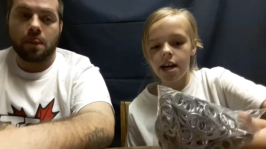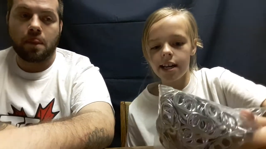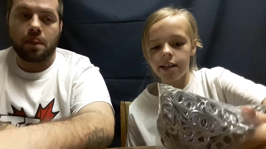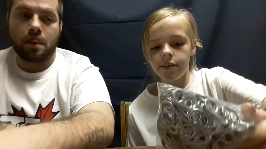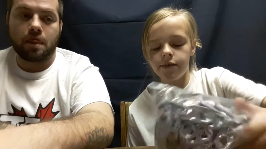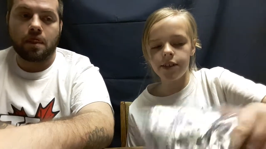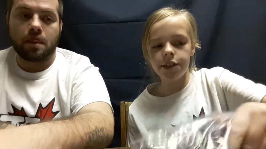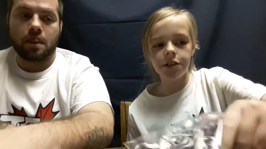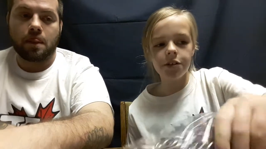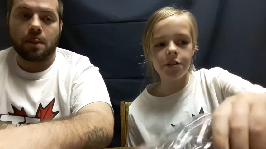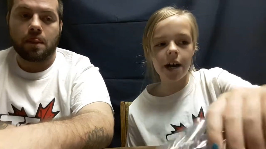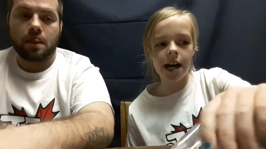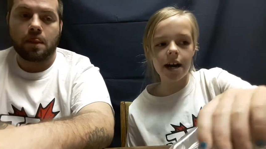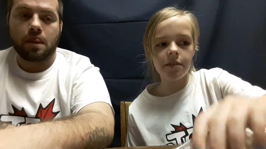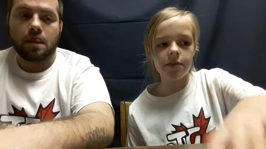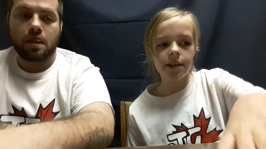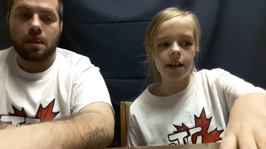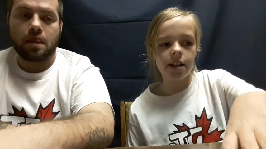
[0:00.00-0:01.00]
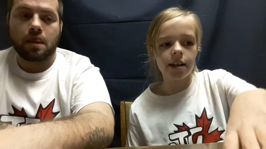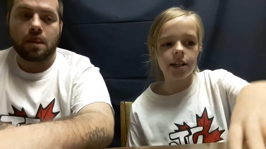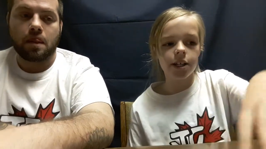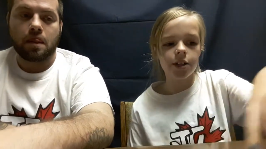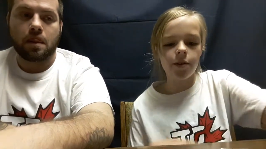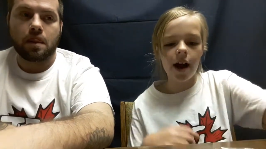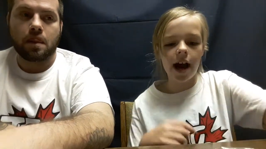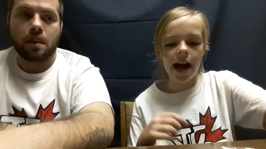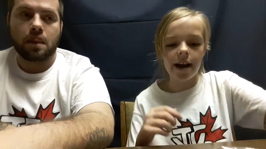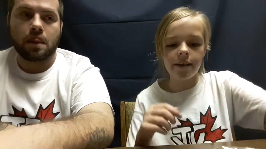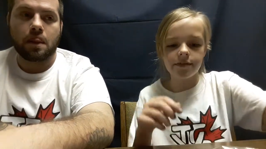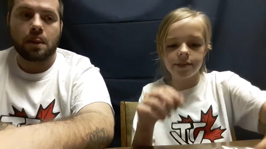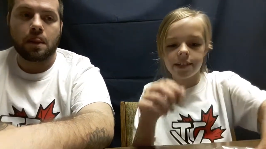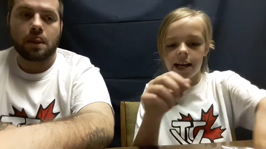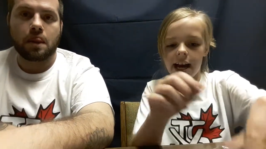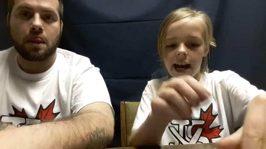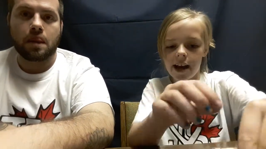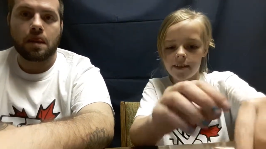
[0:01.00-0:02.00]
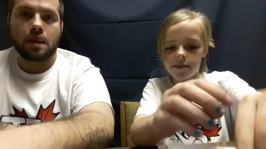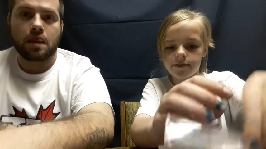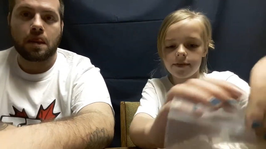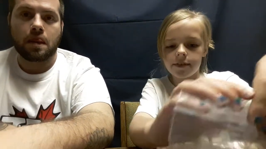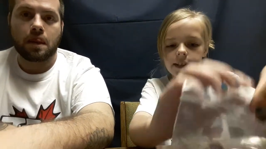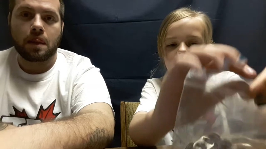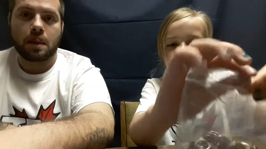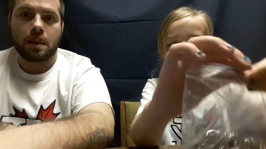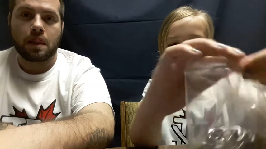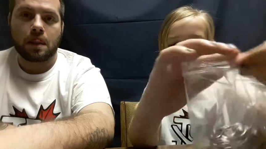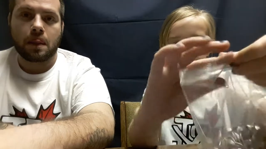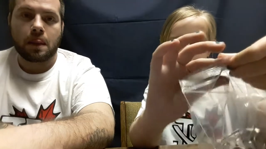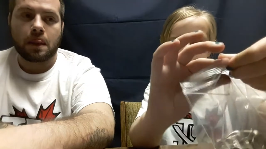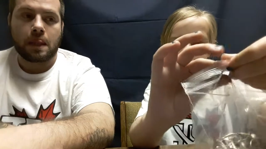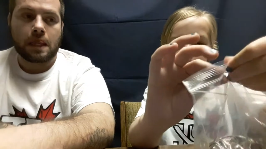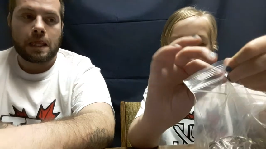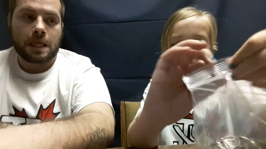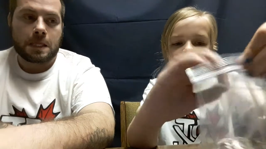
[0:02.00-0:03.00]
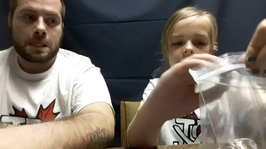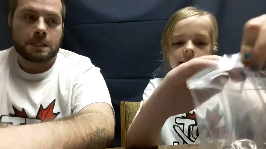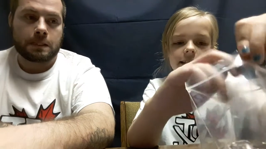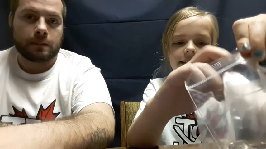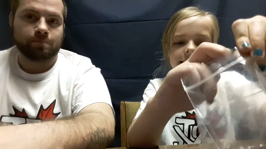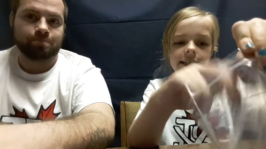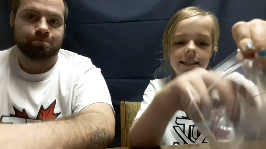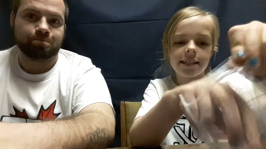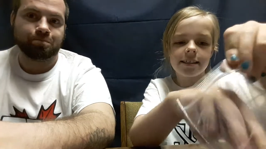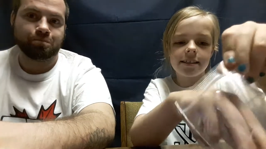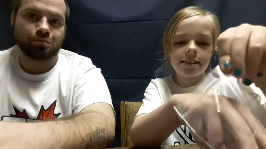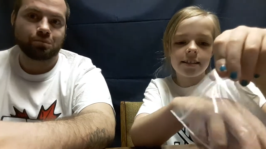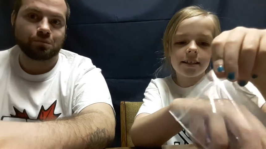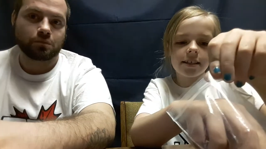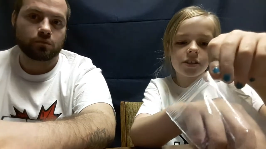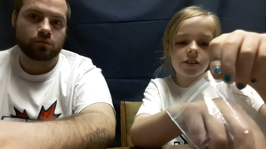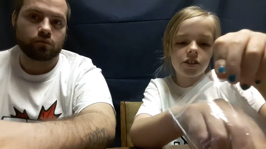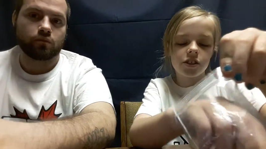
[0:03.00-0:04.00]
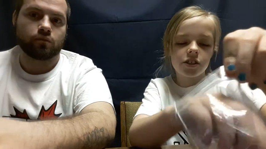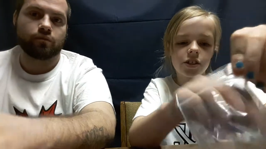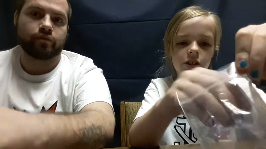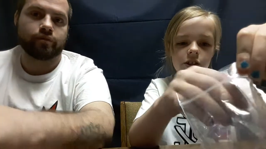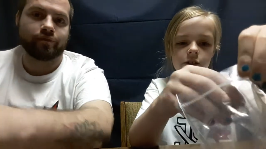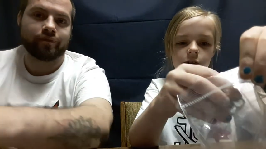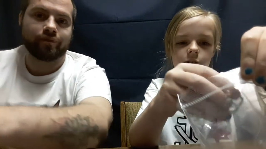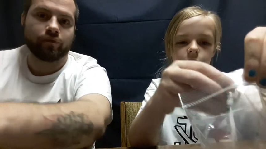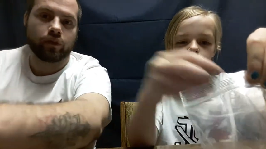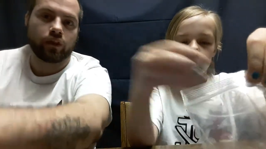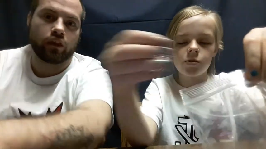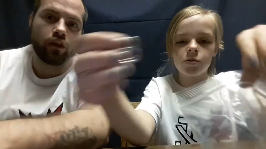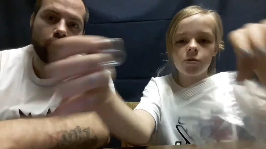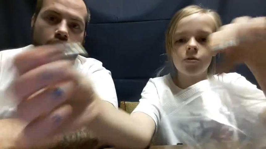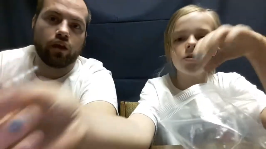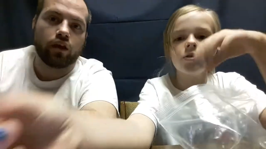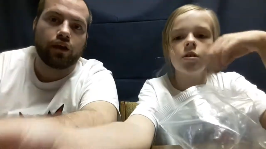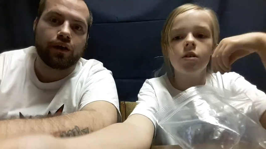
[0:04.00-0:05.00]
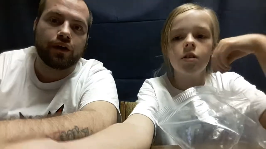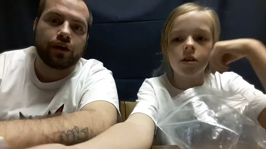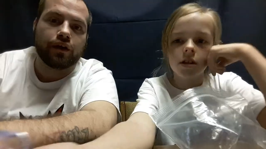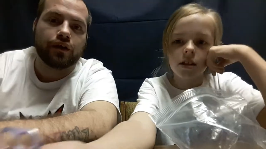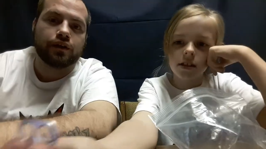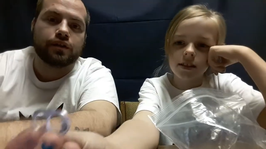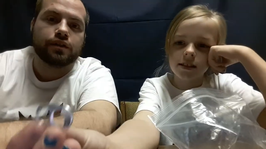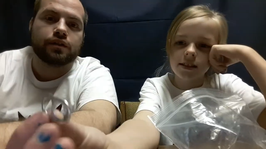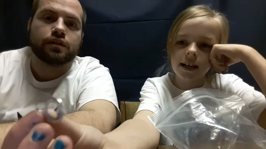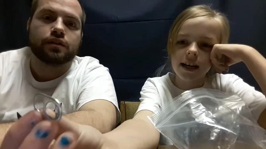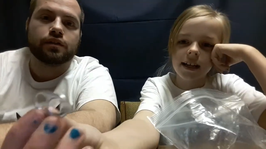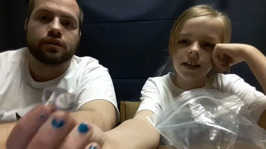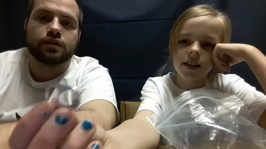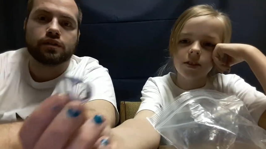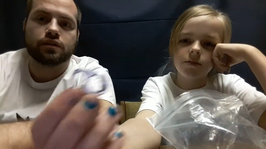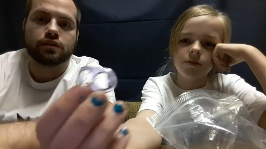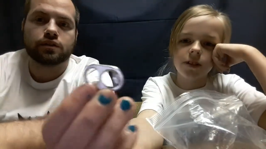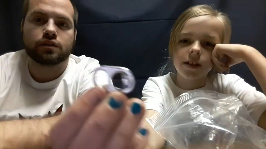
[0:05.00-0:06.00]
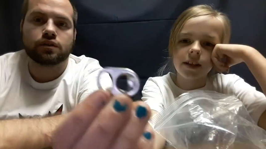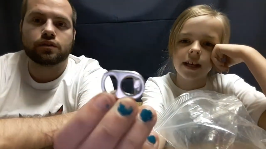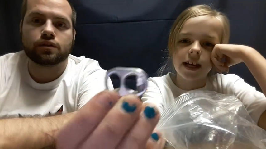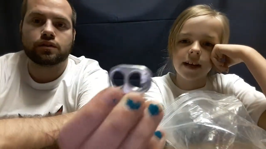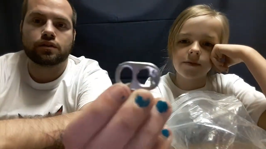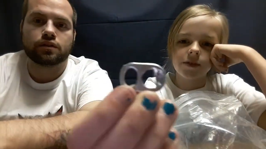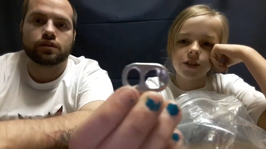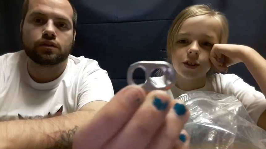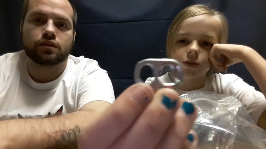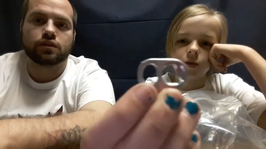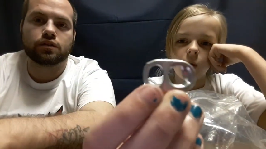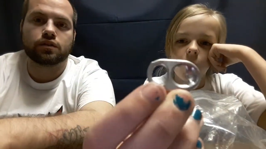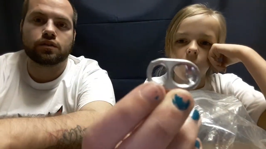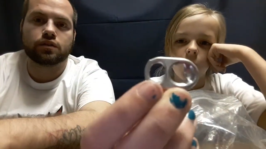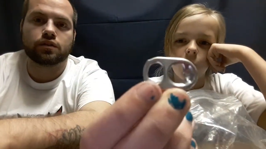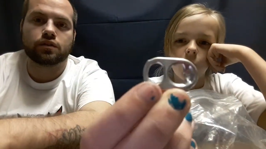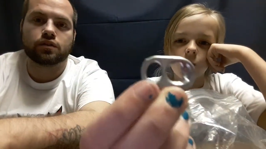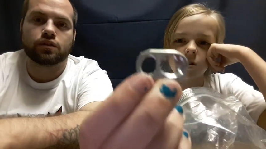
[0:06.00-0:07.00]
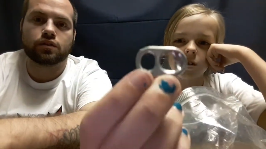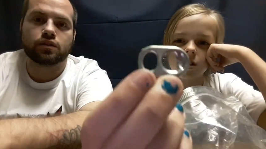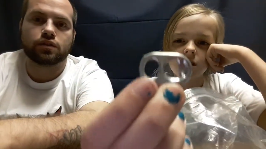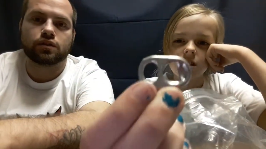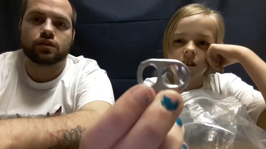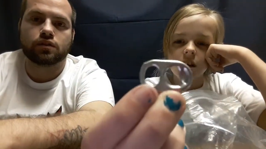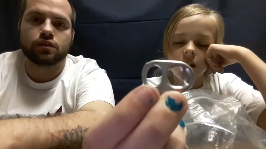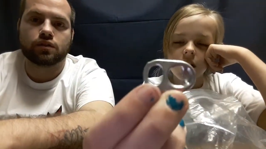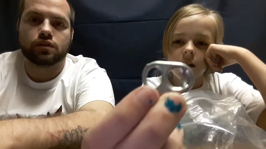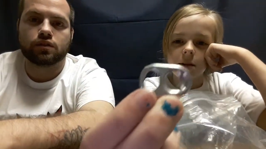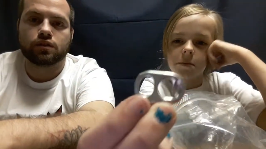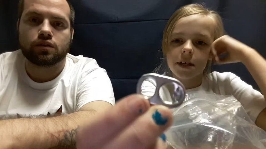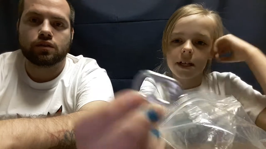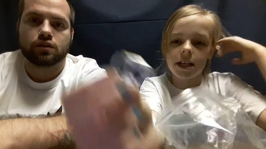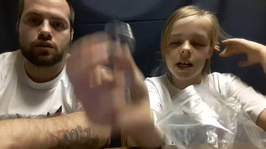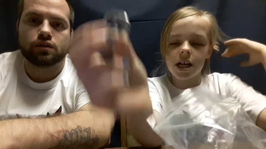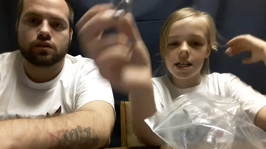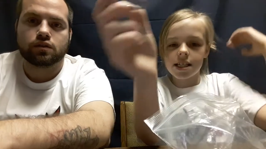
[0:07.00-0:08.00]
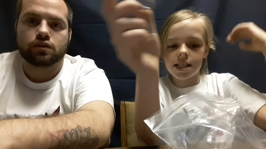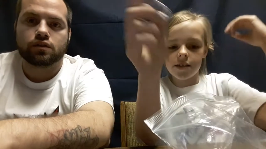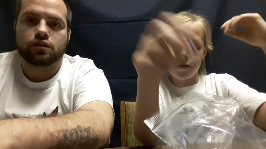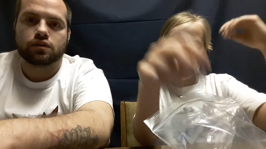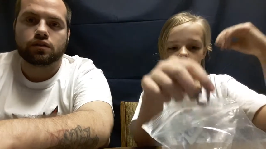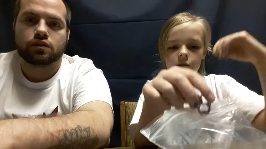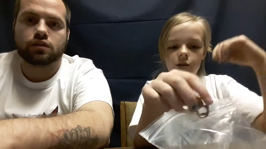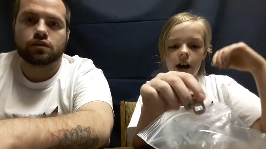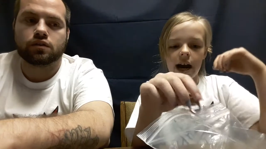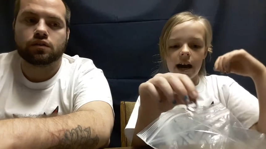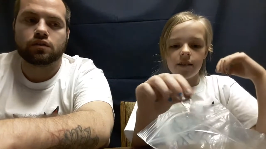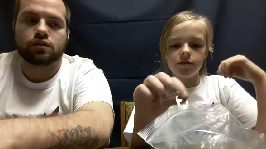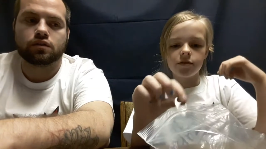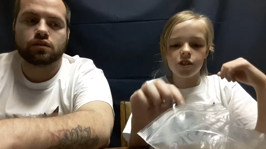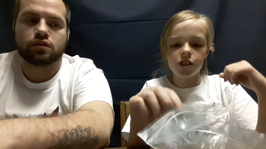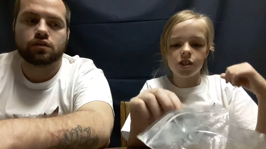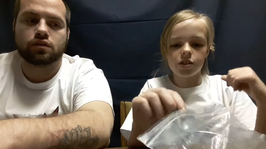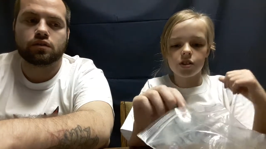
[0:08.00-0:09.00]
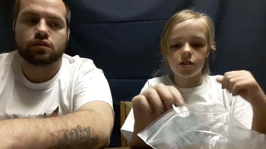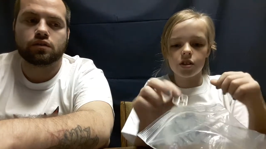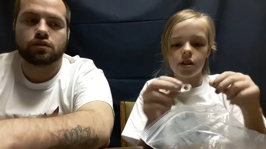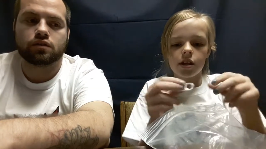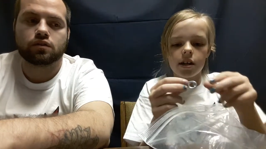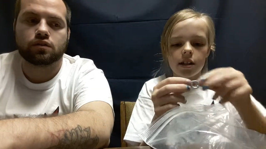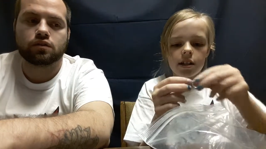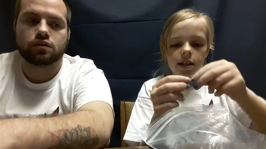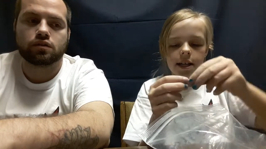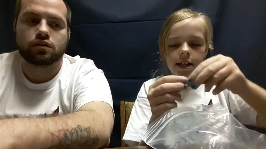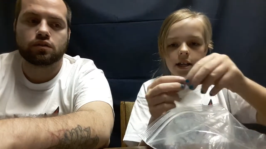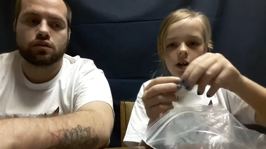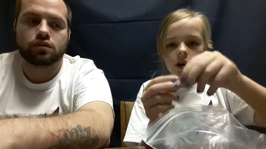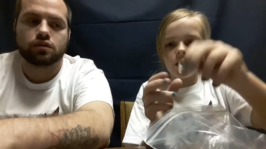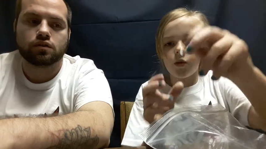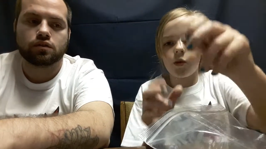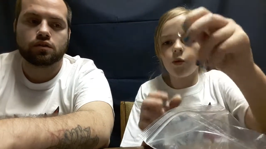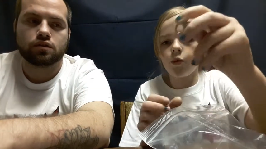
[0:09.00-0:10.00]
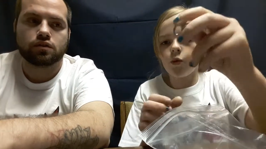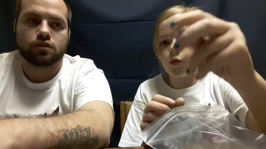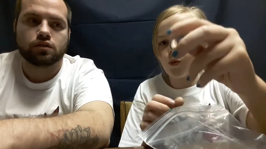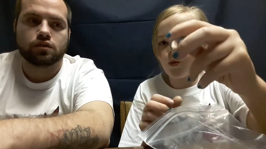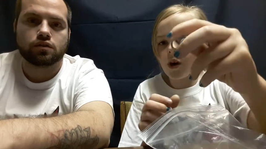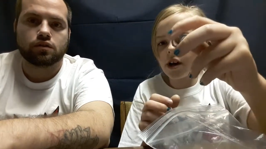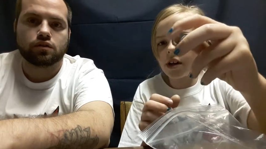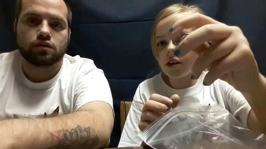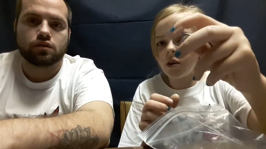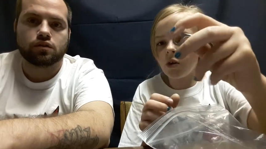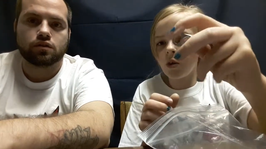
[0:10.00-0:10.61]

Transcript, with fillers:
Speaker 1: if you have, you have to have like these two-sided where they have two holes because if you have just like one